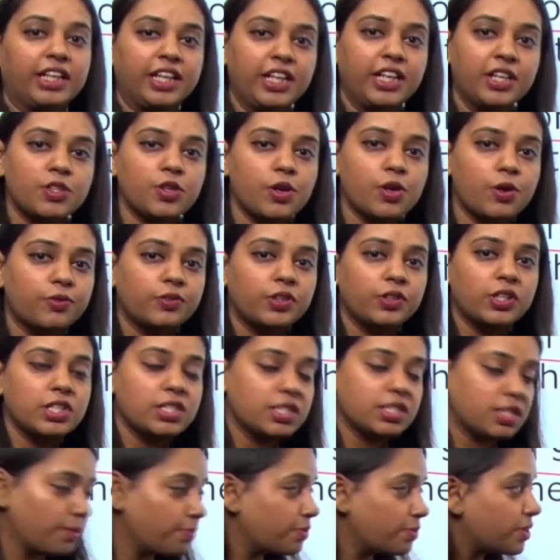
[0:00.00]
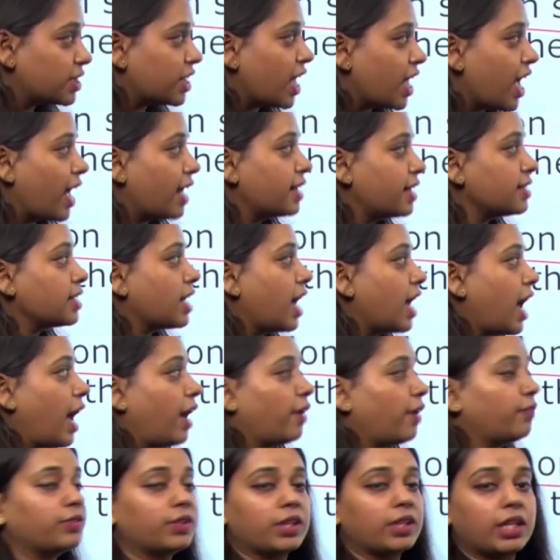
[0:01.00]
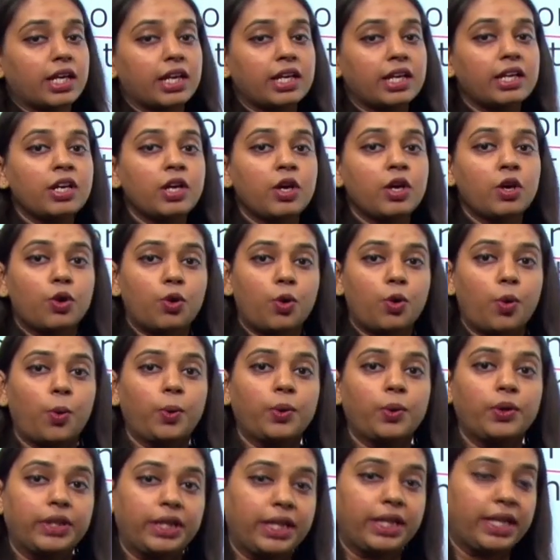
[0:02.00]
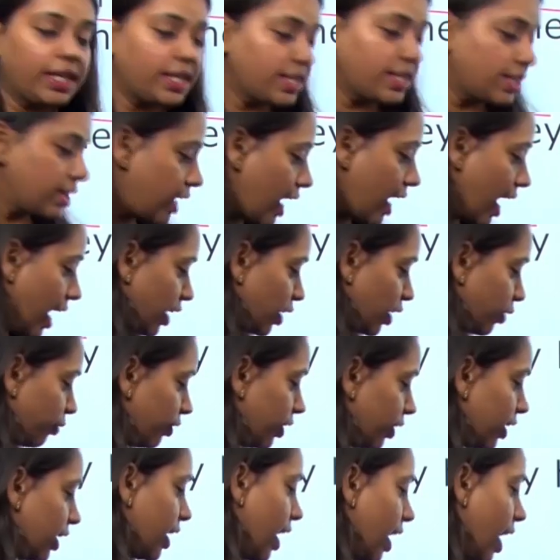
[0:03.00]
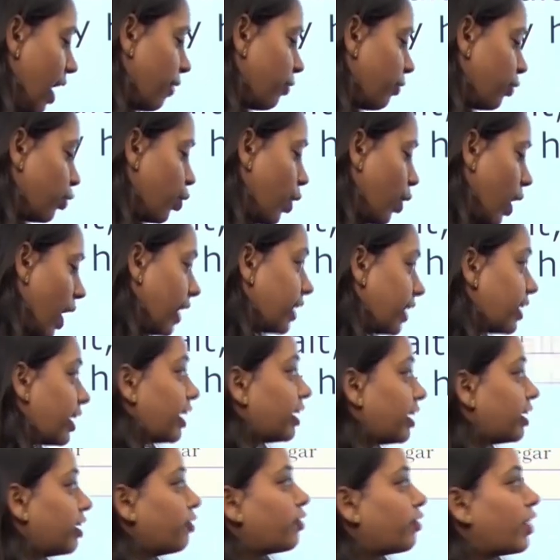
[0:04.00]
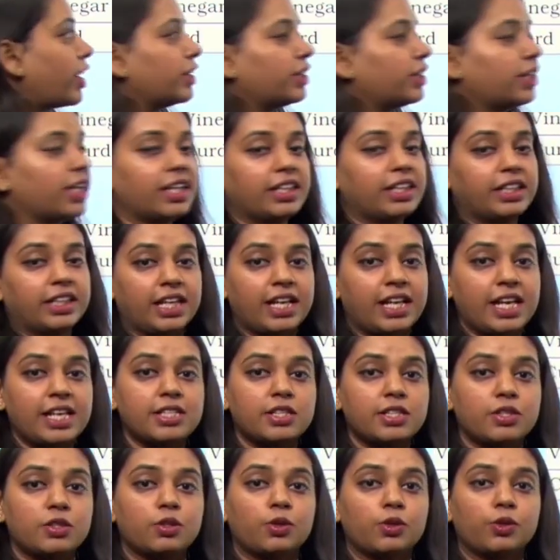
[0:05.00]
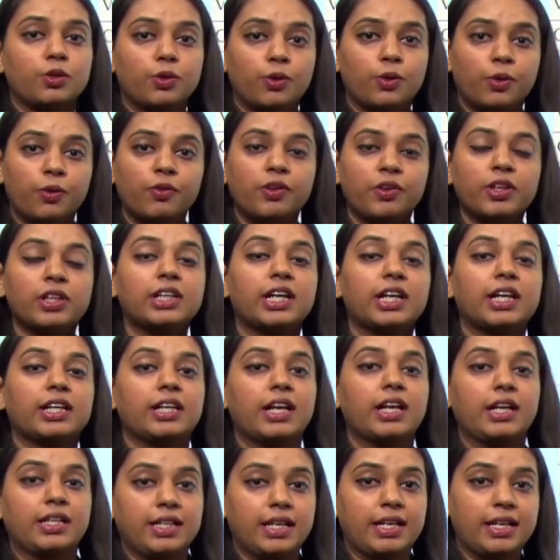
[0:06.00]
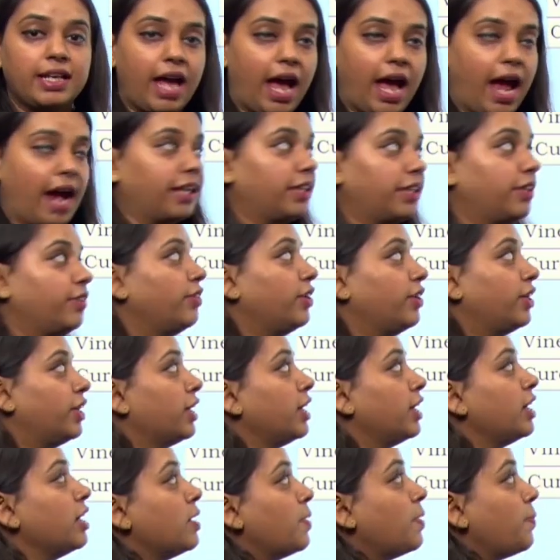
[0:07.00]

each of these substances have their own taste and we have to identify their taste. So you will conduct an activity